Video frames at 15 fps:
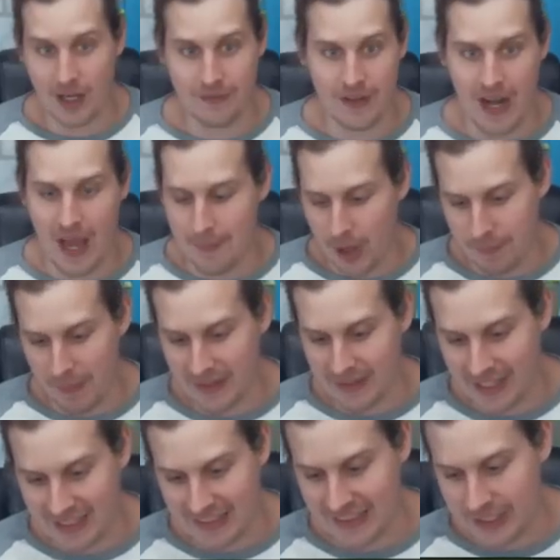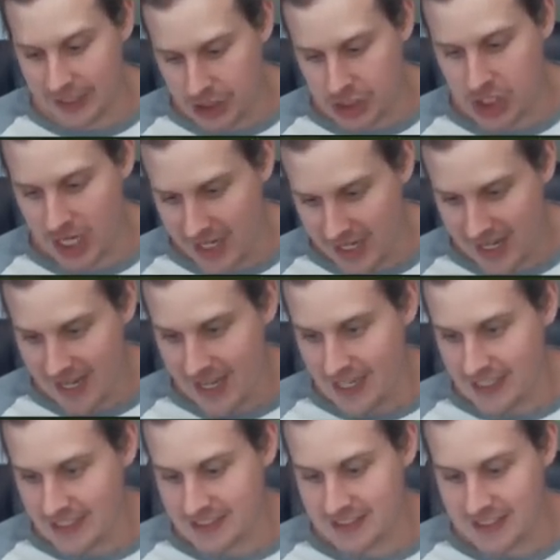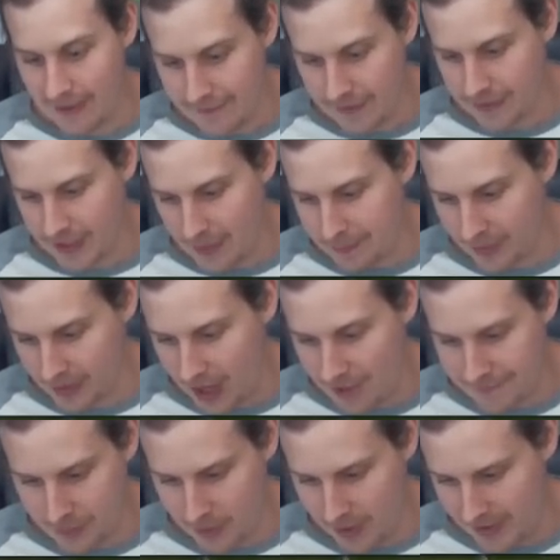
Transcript: out of it. I'm on my like legit seventh cup of coffee